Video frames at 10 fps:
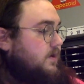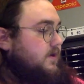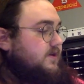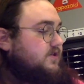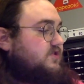
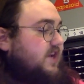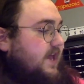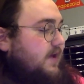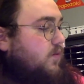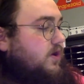So
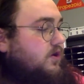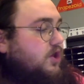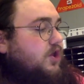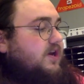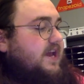today we're going to
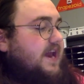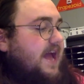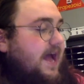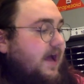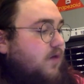look at
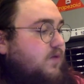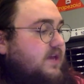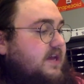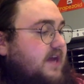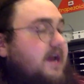how we
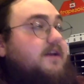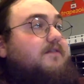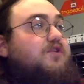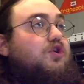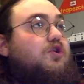can kind
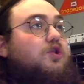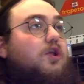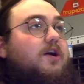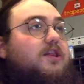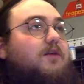of
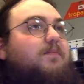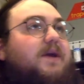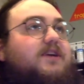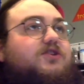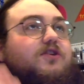look at the
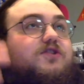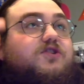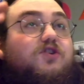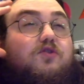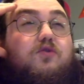pictures
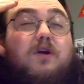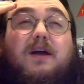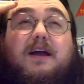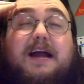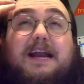to
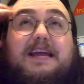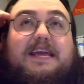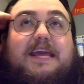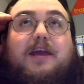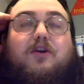kind of
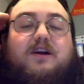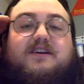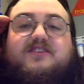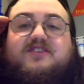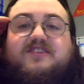hear
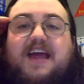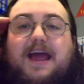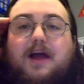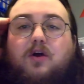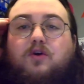a
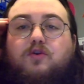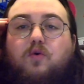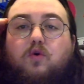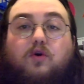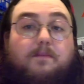sound
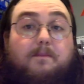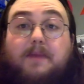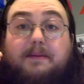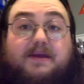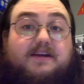or
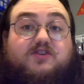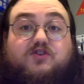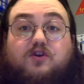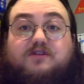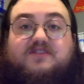maybe a
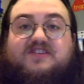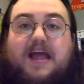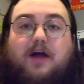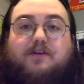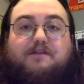certain
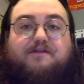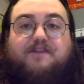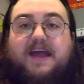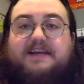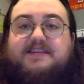sound
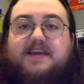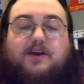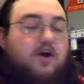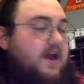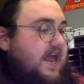effect in
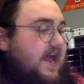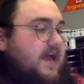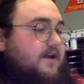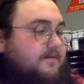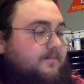our head.